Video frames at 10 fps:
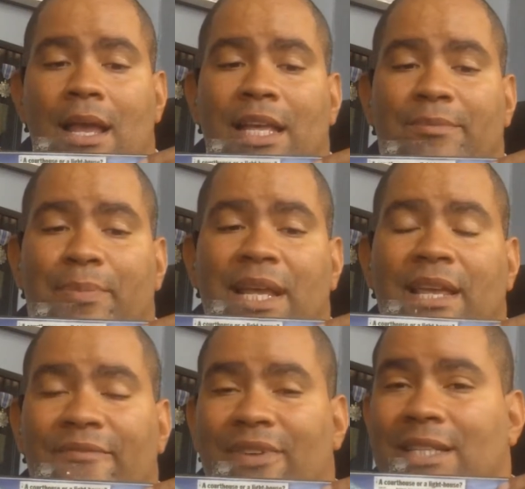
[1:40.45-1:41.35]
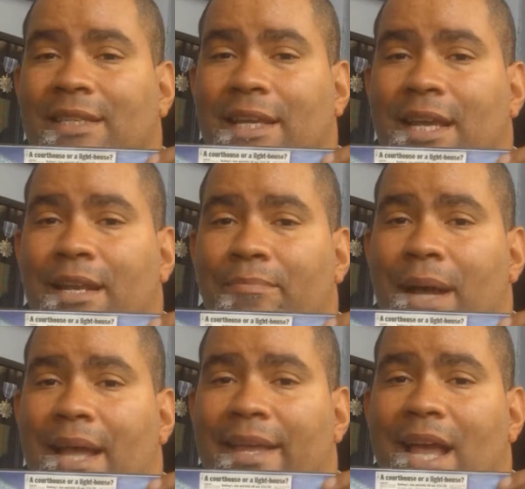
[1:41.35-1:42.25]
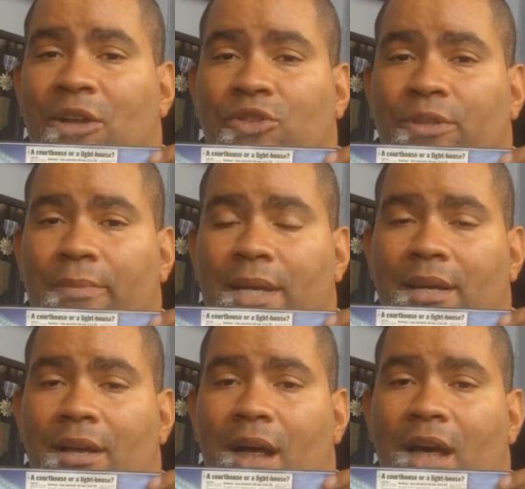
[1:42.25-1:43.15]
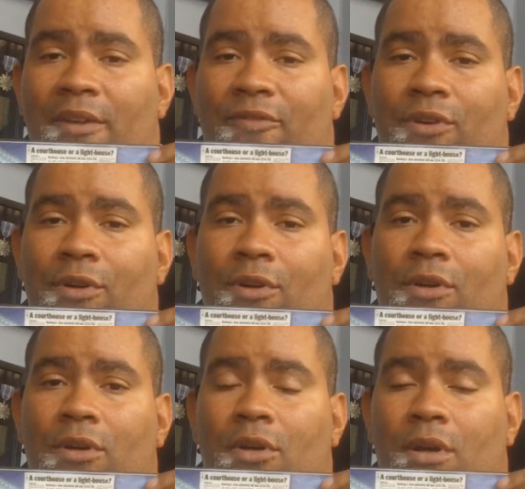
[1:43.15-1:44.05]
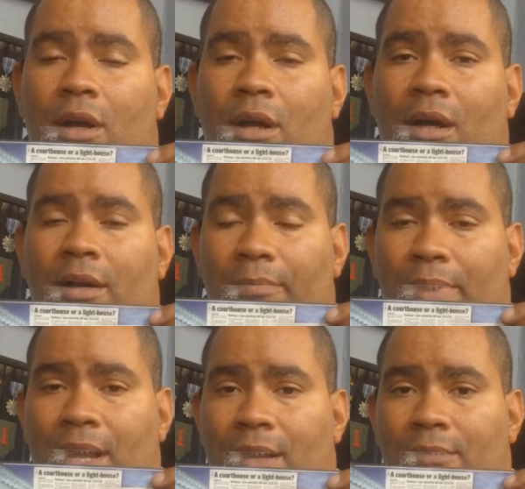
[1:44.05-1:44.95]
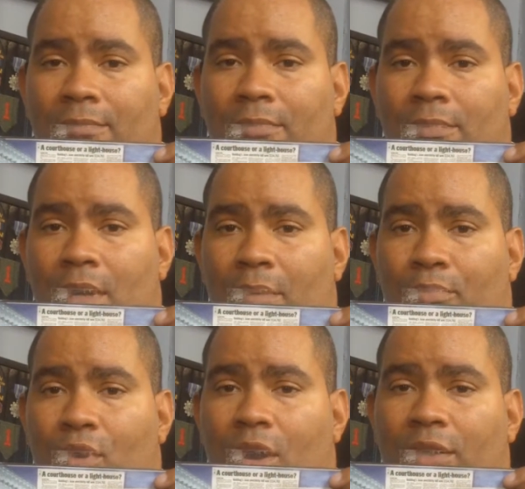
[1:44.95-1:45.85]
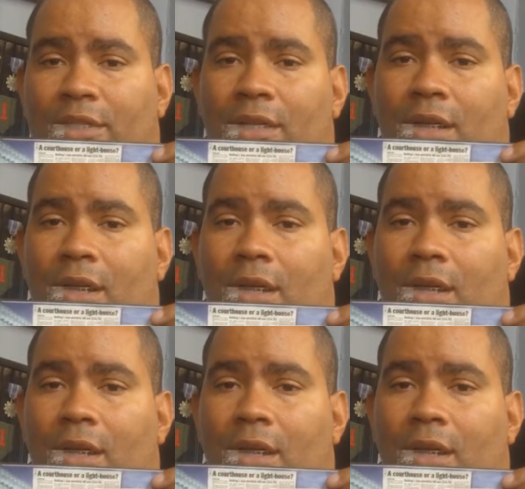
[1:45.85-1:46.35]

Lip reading: It's being investigated by Councilman Oliver Koppell, a Bronx